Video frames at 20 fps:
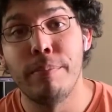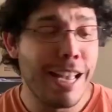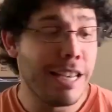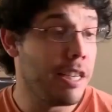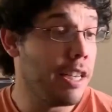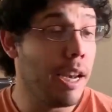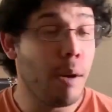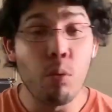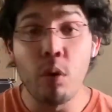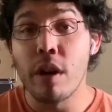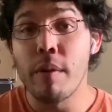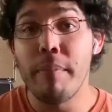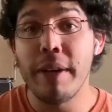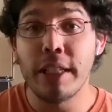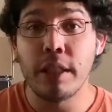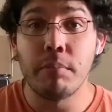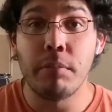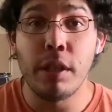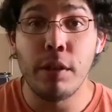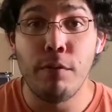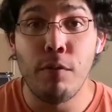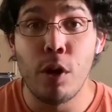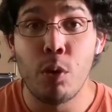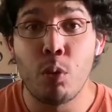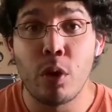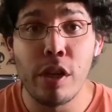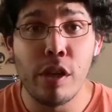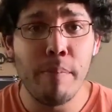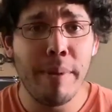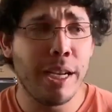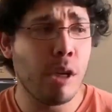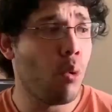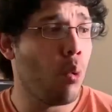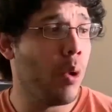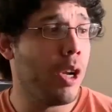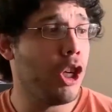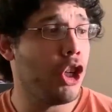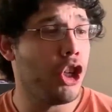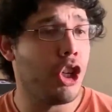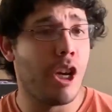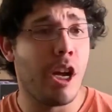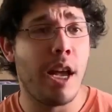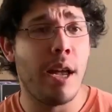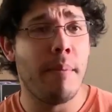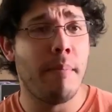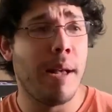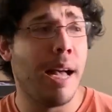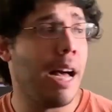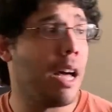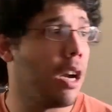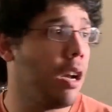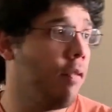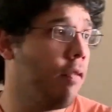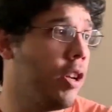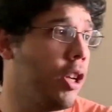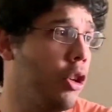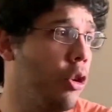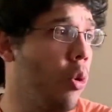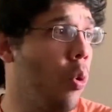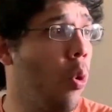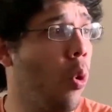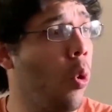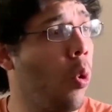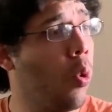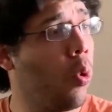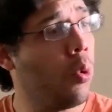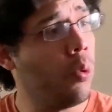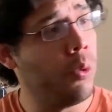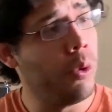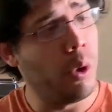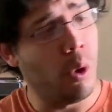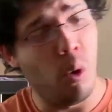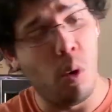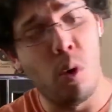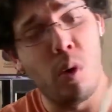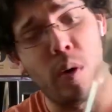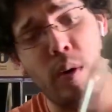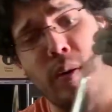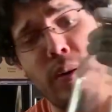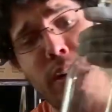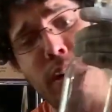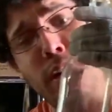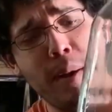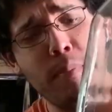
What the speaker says: And today we're gonna make something fun. We're gonna make a wind chime out of an old or